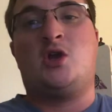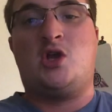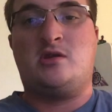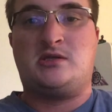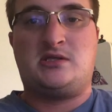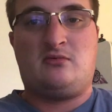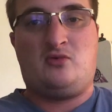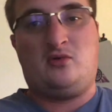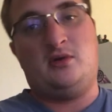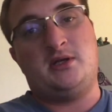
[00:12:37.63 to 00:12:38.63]
And
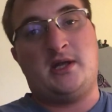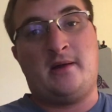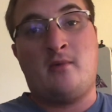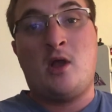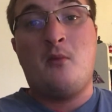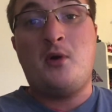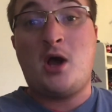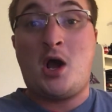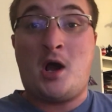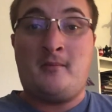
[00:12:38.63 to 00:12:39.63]
similar like that.
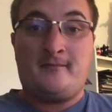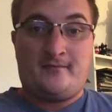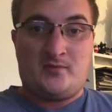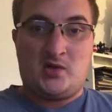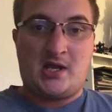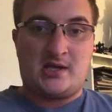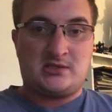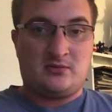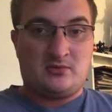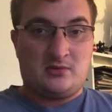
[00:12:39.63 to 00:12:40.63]
But yeah,
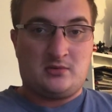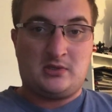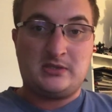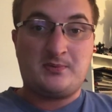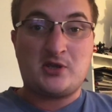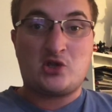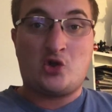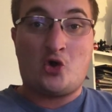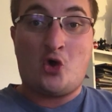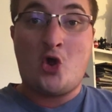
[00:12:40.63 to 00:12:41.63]
so this is pretty
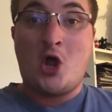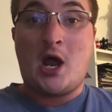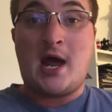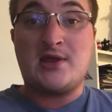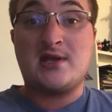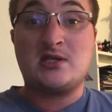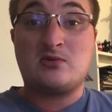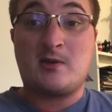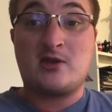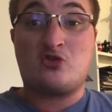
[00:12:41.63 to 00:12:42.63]
cool. I think it's
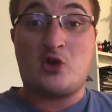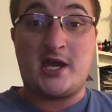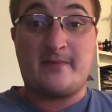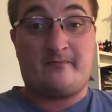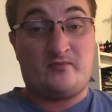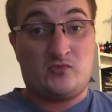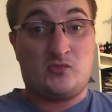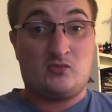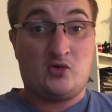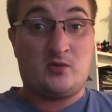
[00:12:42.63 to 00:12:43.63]
great
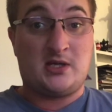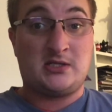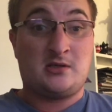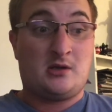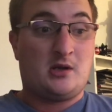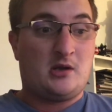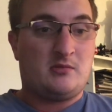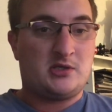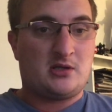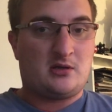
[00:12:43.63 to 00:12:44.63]
movies,
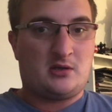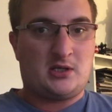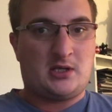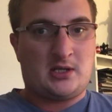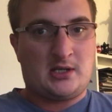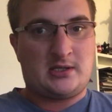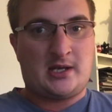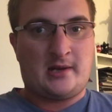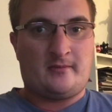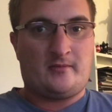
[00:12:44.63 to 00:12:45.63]
particularly like
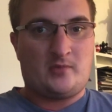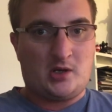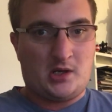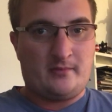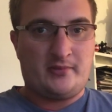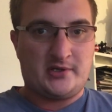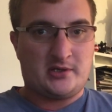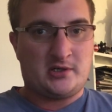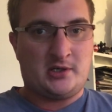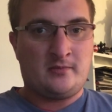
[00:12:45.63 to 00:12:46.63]
that. Pretty
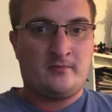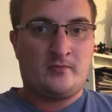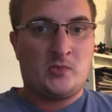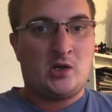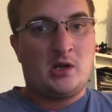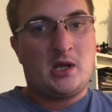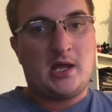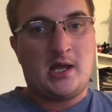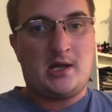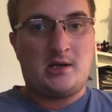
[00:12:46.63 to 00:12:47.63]
good.
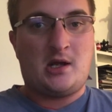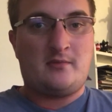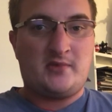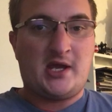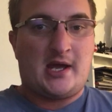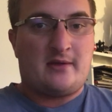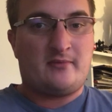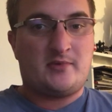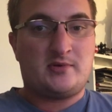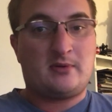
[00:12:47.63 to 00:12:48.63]
And yeah,
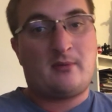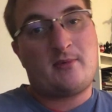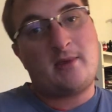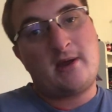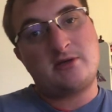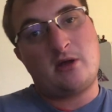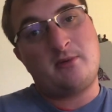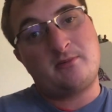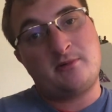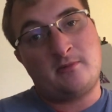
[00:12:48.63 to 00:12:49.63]
I'm
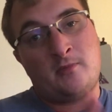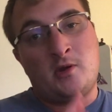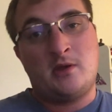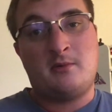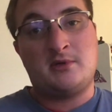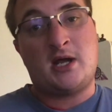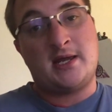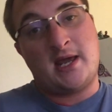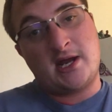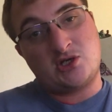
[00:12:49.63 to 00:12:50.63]
gonna put number 9
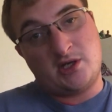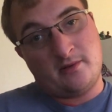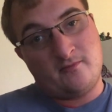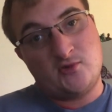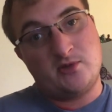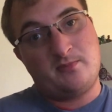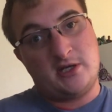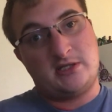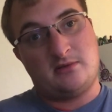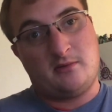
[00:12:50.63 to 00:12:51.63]
actually to
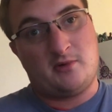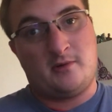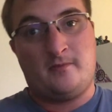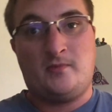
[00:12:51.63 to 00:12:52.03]
place number.